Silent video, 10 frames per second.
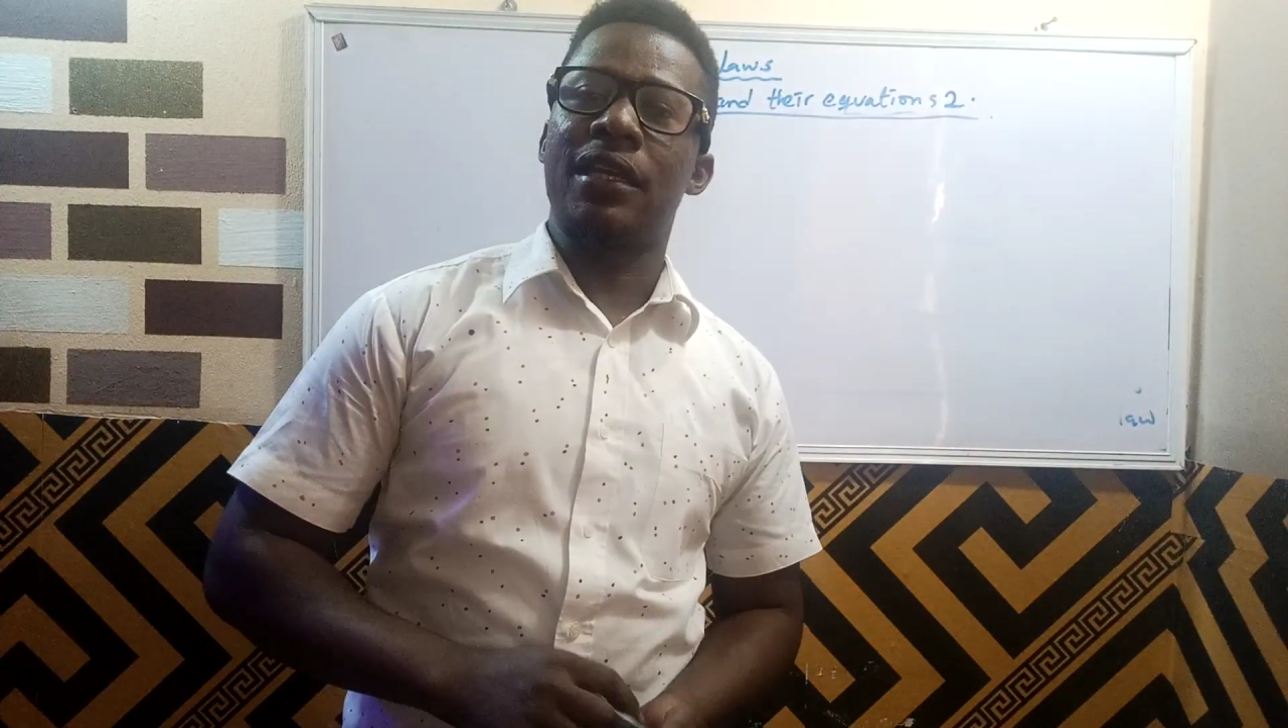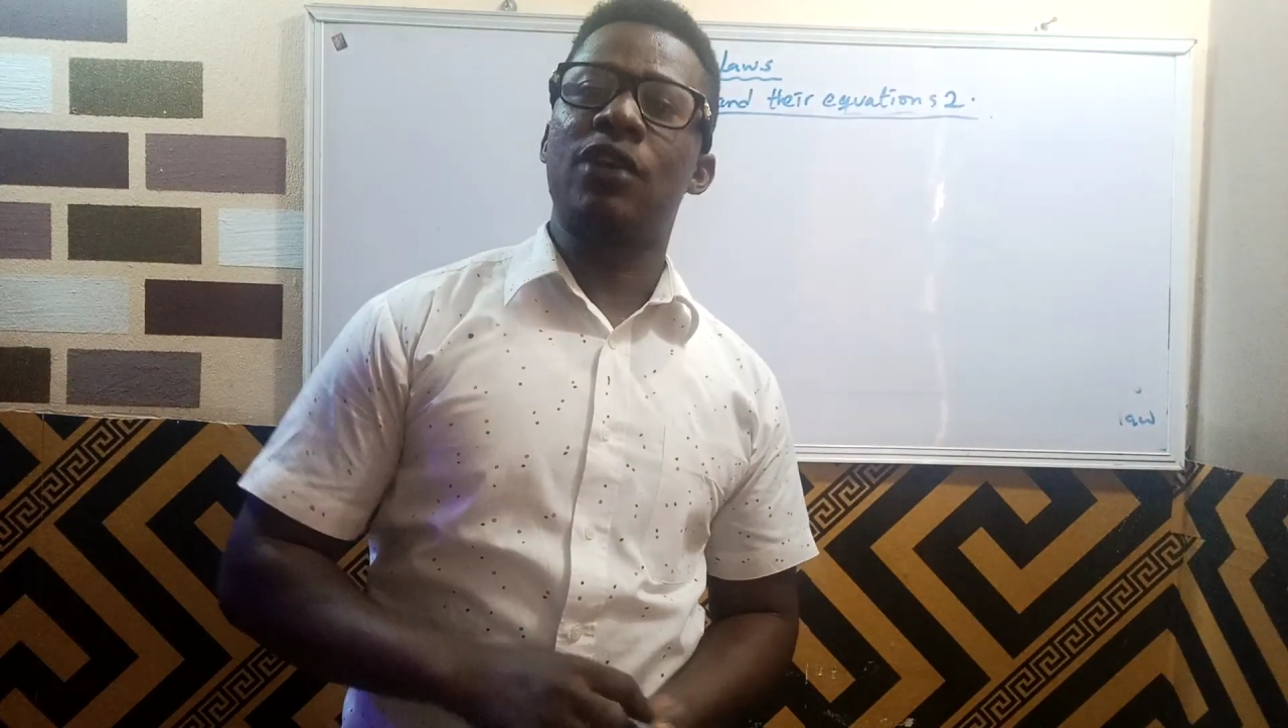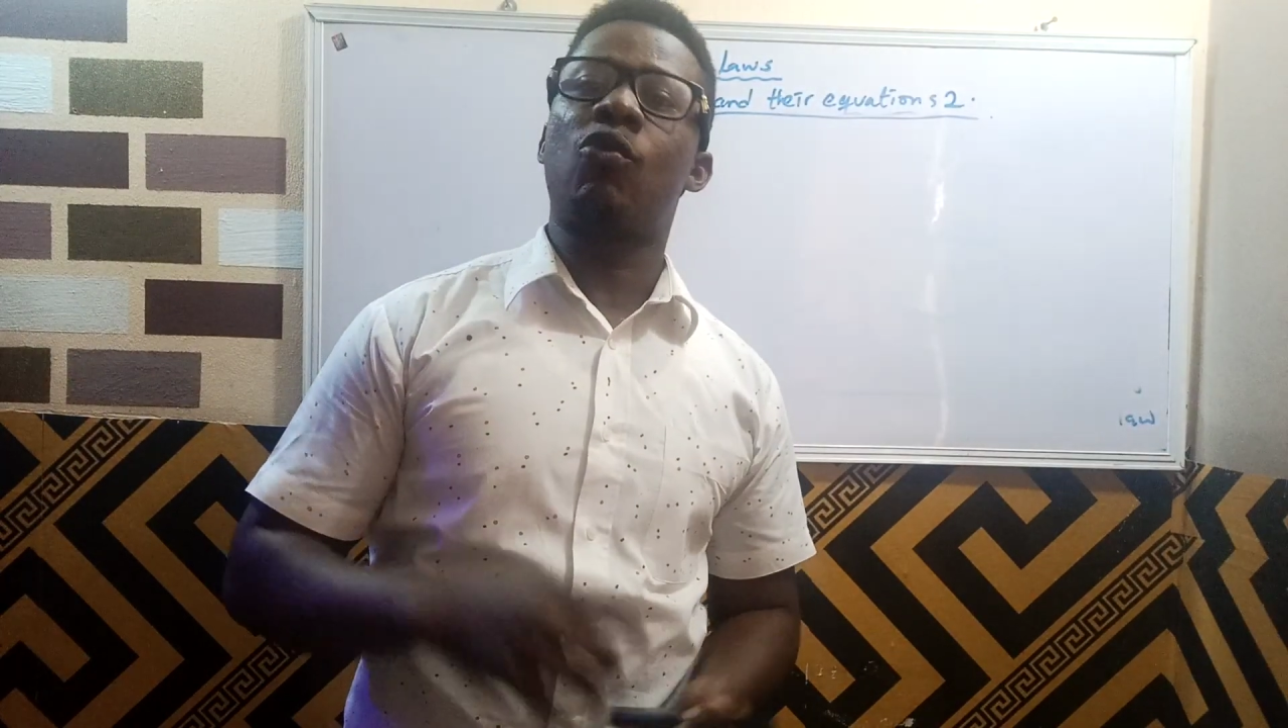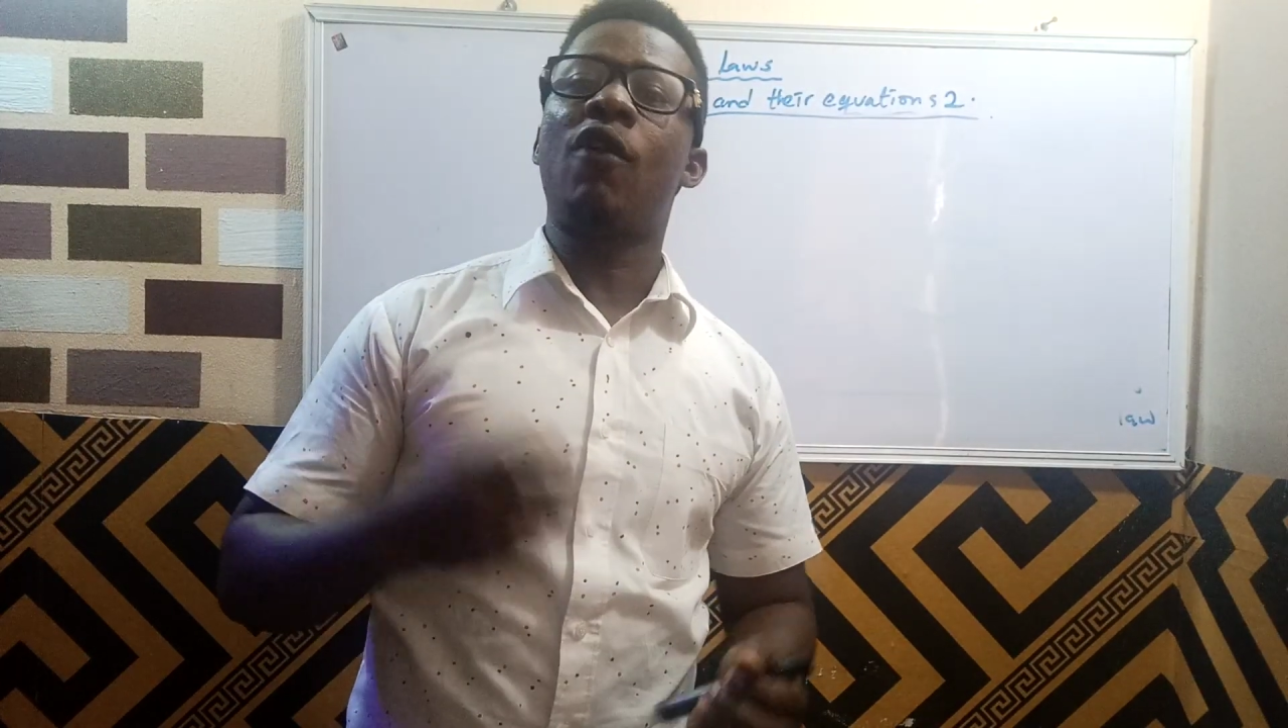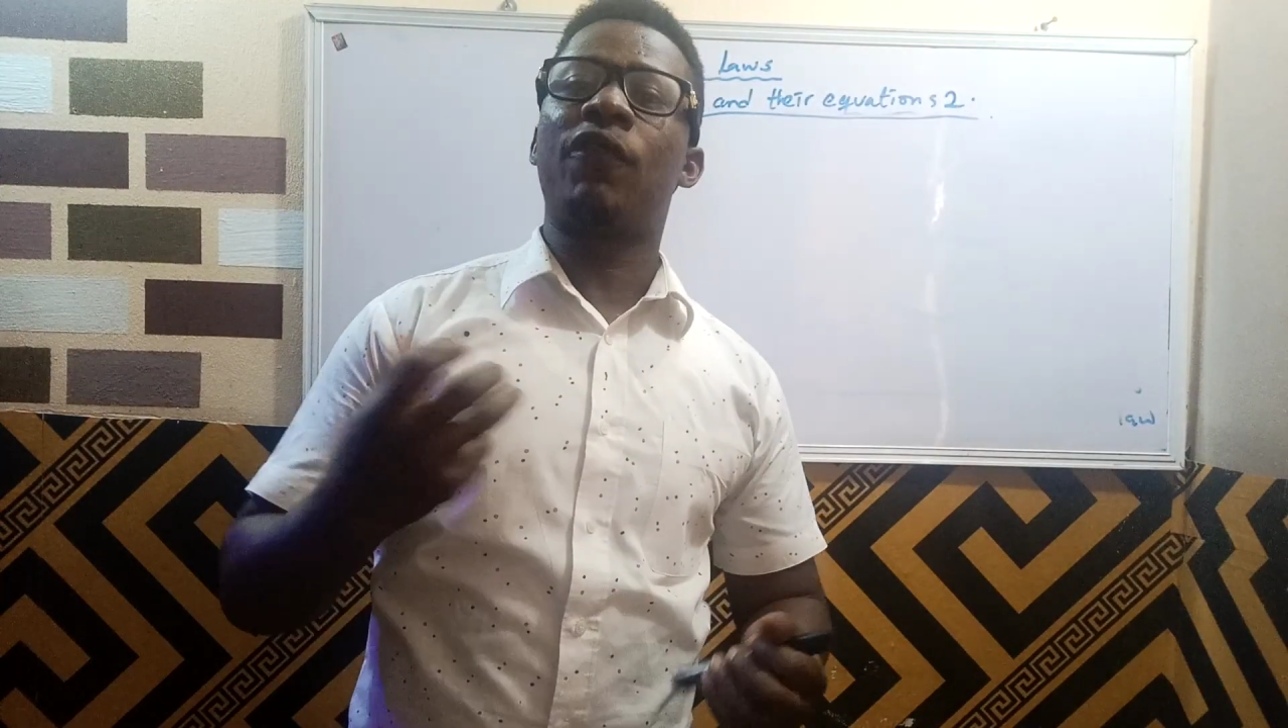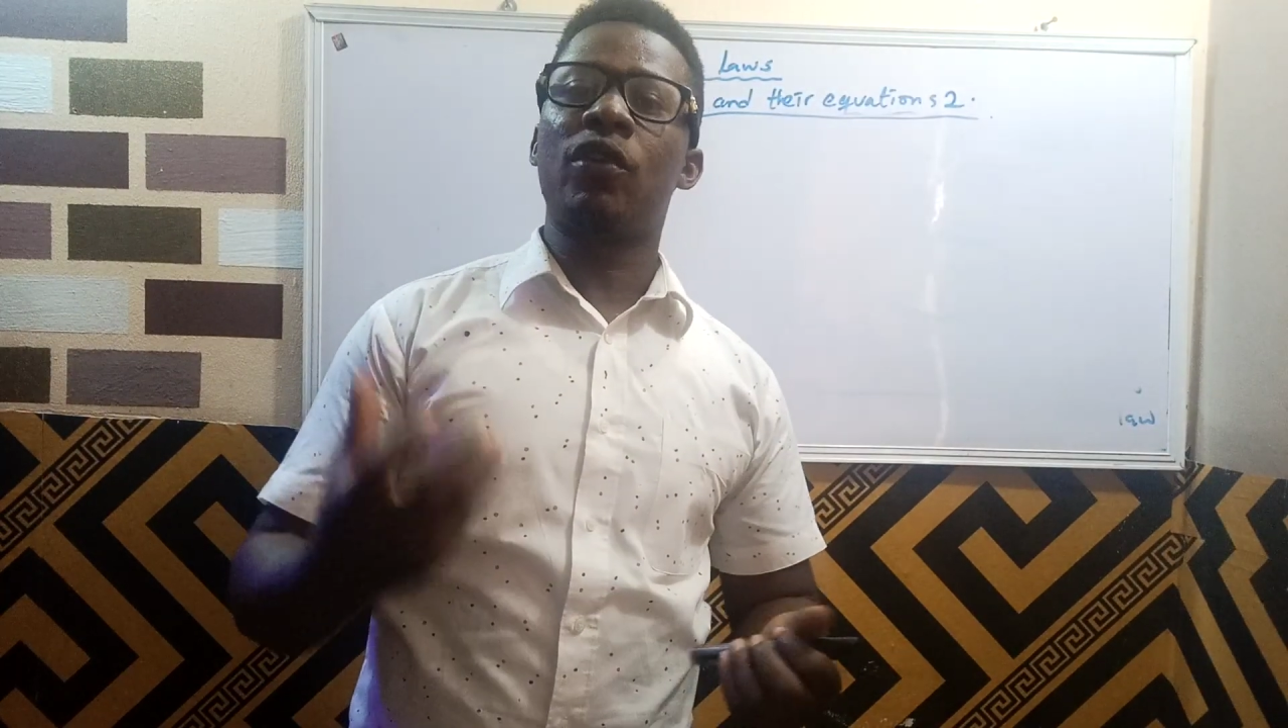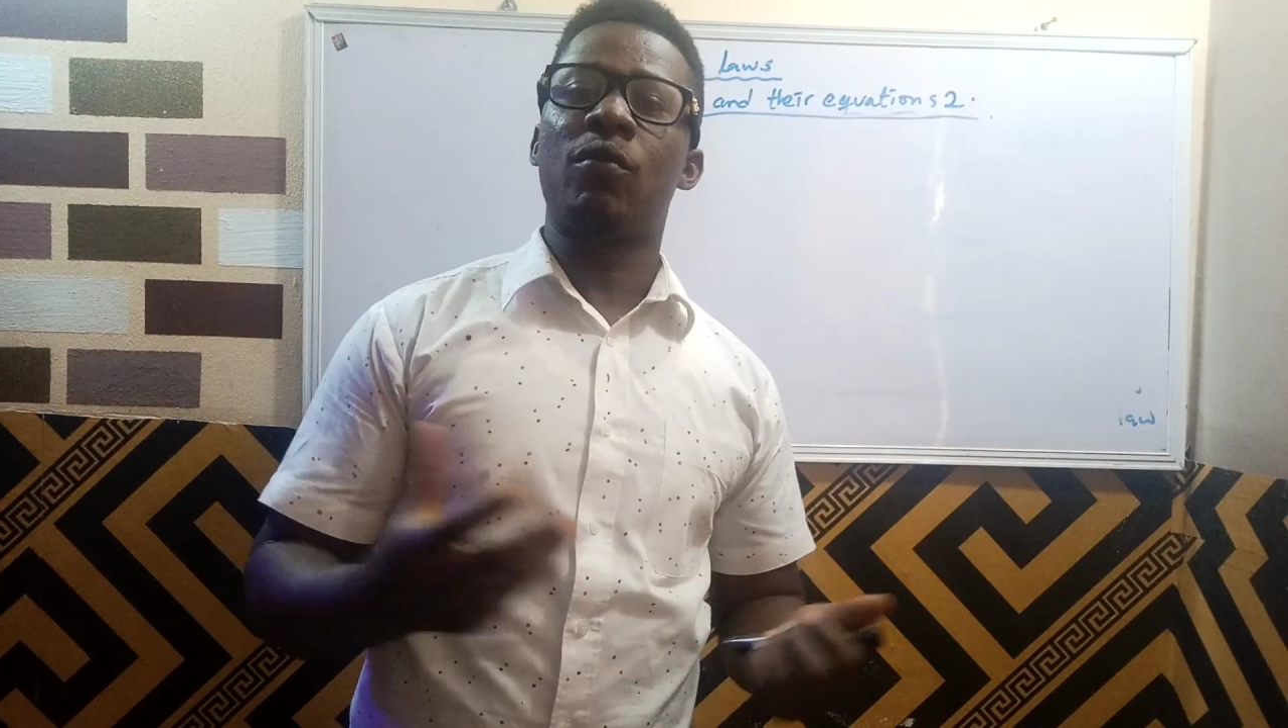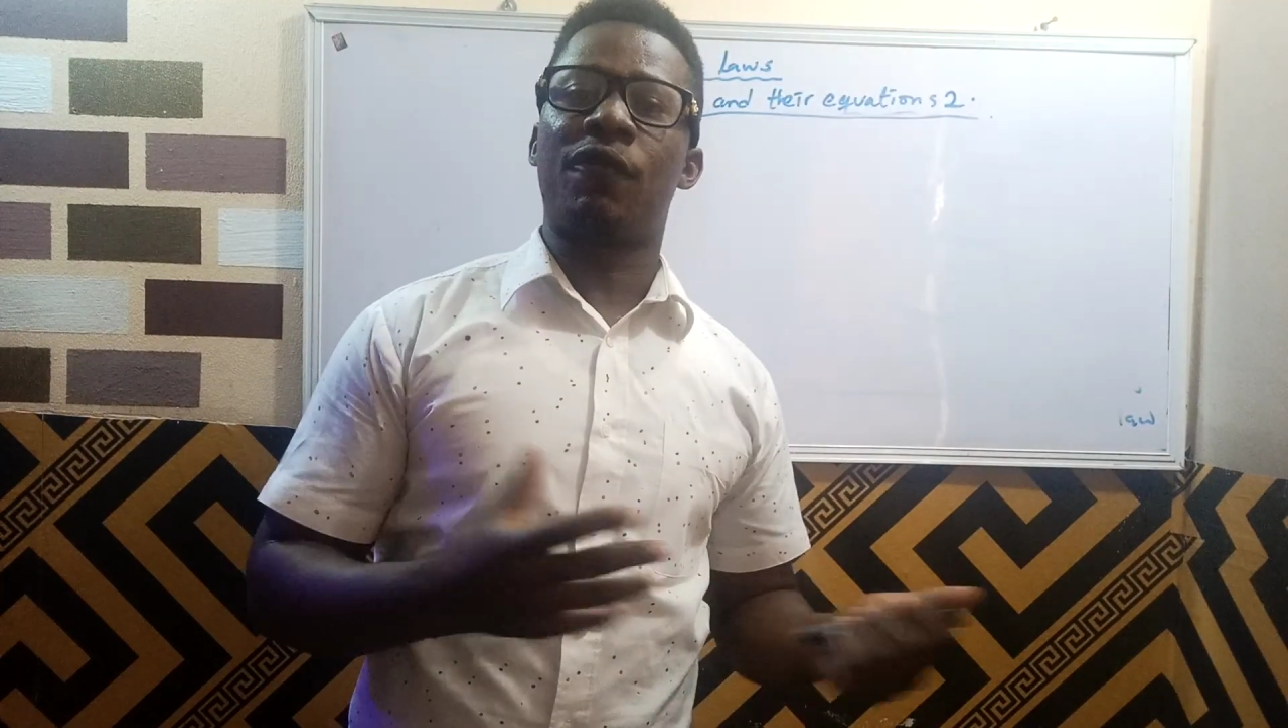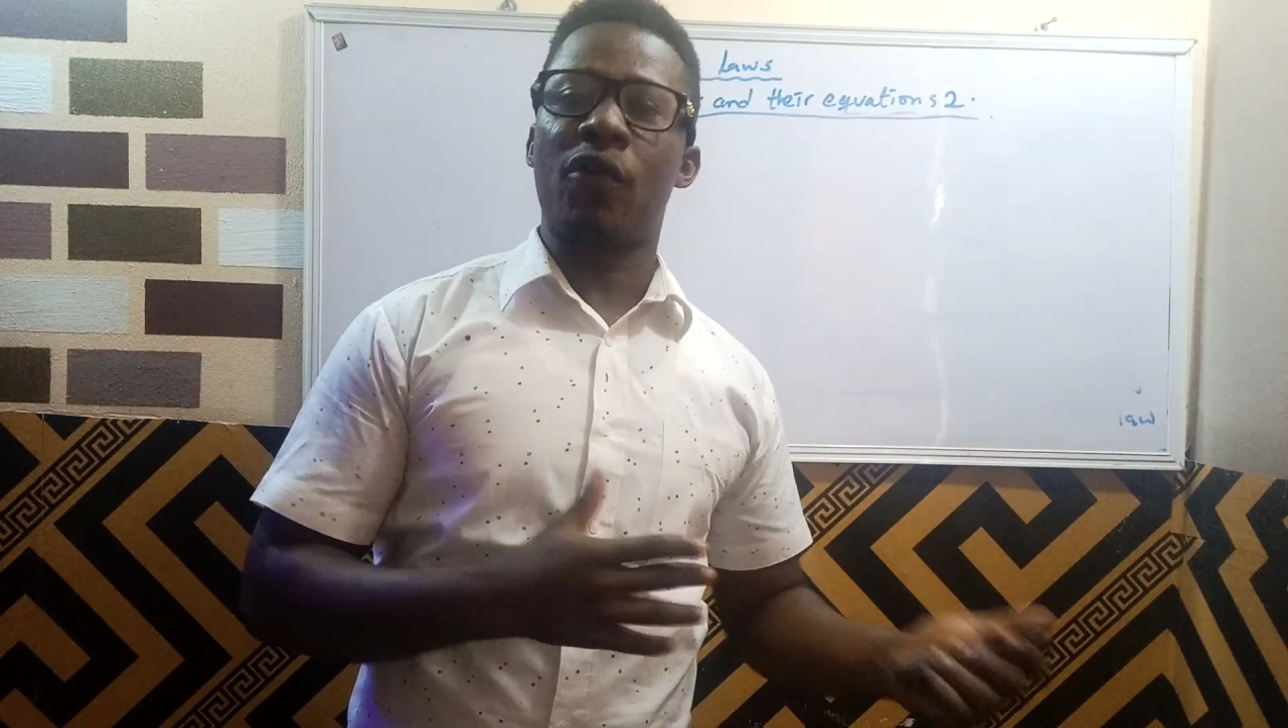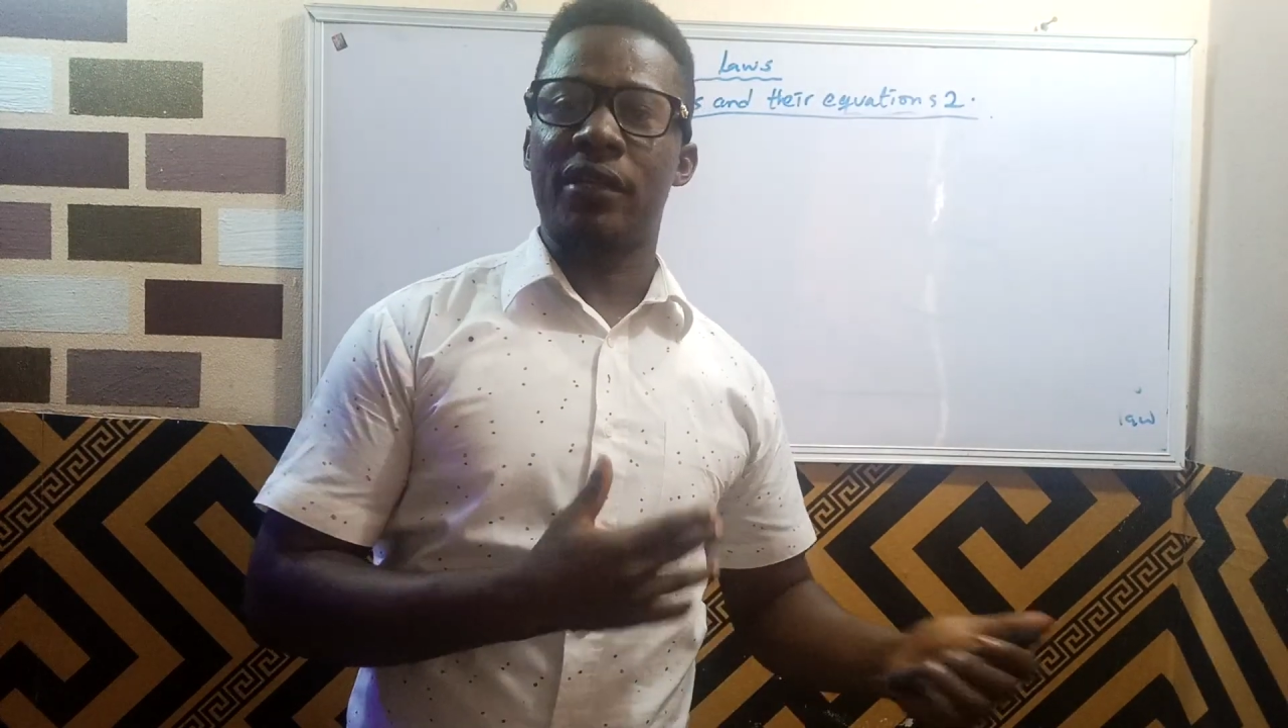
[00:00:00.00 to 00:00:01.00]
equal
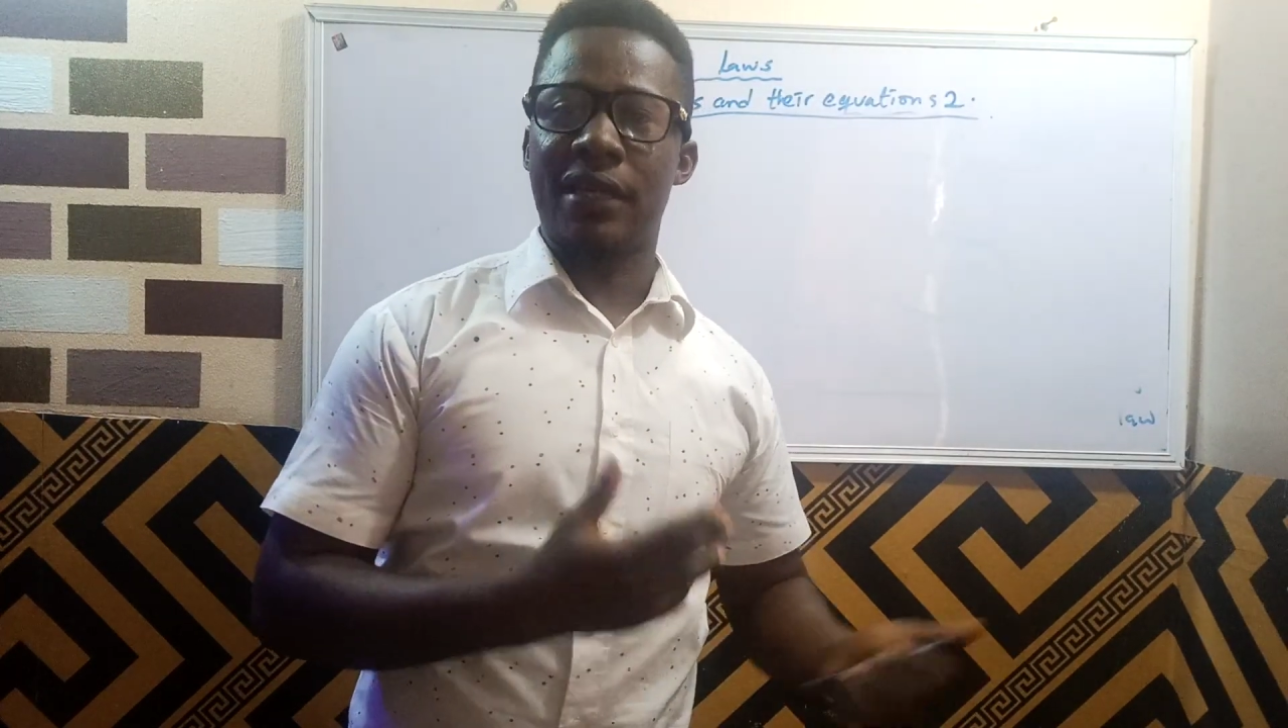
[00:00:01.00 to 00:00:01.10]
volume of all